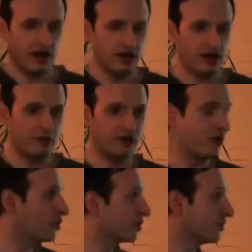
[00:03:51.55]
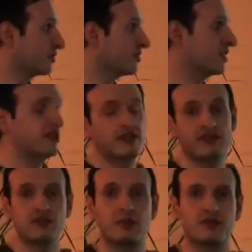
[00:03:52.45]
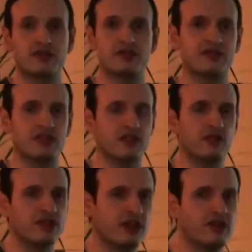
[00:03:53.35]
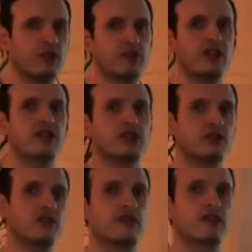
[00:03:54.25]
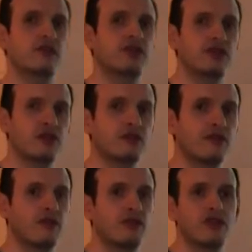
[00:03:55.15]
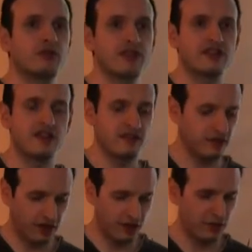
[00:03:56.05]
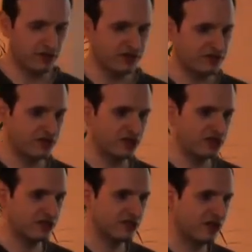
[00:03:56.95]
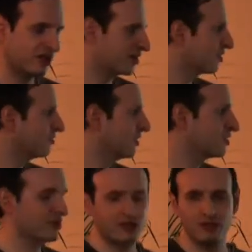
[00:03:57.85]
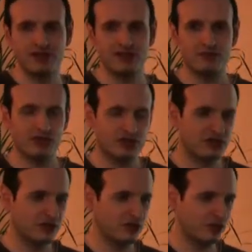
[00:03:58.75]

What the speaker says: But I won't go into that details today because it would take another presentation to say what you can do with the USB itself, because it just makes the possibilities much